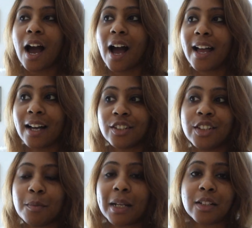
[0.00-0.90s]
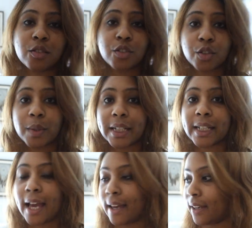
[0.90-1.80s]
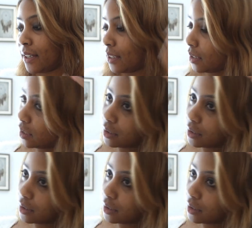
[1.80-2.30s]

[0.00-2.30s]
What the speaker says: I actually planned on doing a